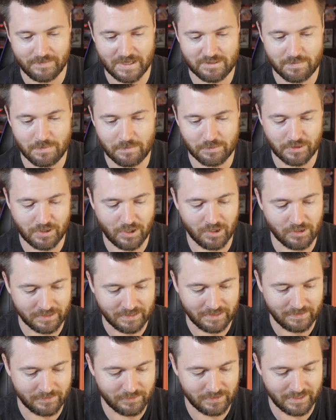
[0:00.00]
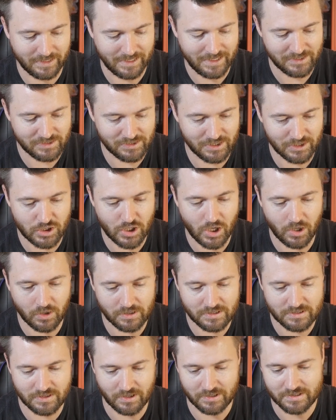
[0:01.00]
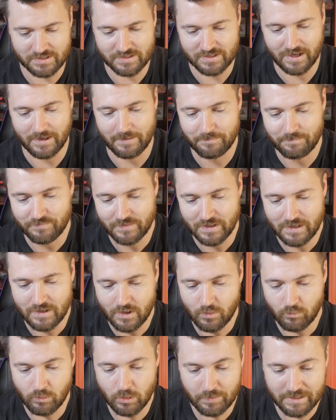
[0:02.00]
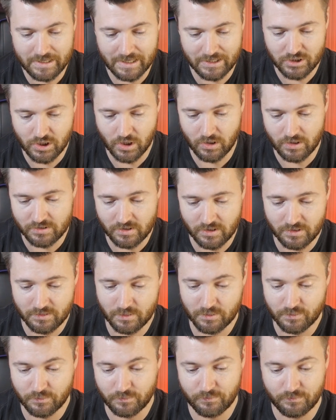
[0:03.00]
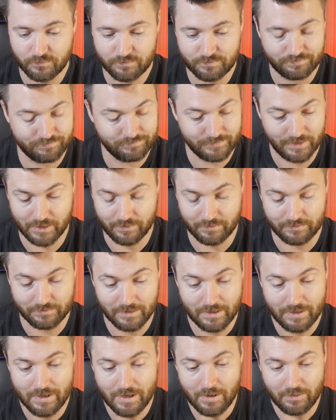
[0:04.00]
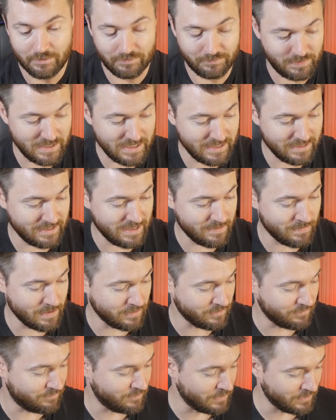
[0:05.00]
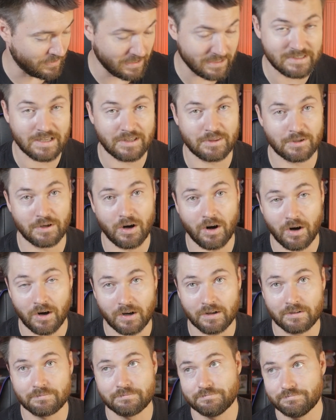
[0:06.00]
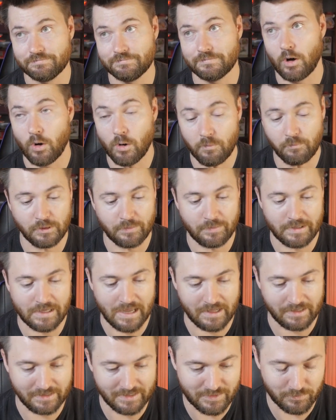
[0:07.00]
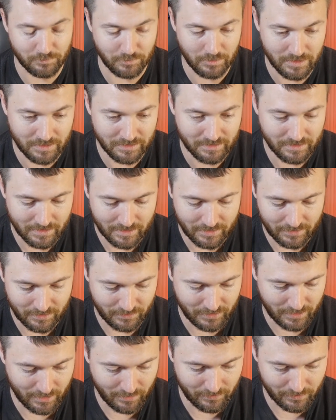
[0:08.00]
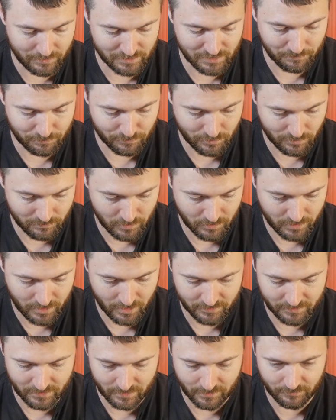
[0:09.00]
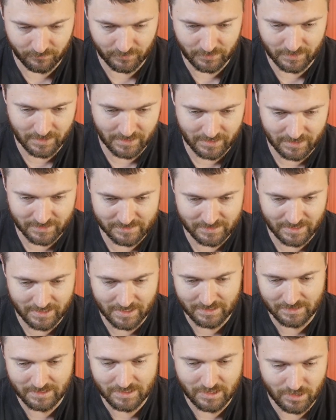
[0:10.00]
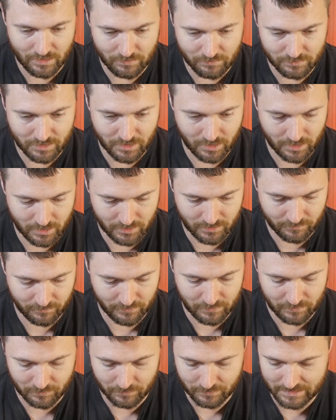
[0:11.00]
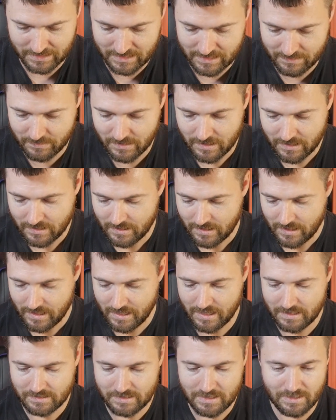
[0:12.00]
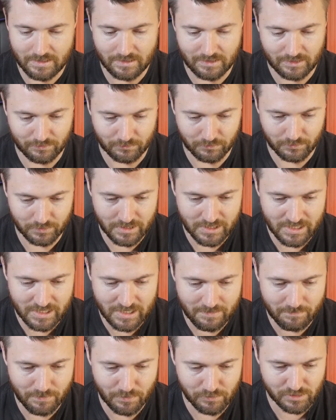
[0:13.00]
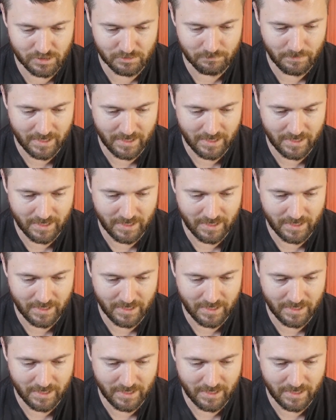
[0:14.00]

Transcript: That's what we are calling it. They're like, it's the Charizard set. Will we get Charizard? There's, you know, being the amount of variants that there are, hopefully we get at least one. There you go, there's the promo card there for you guys and the code card for you to redeem and the three booster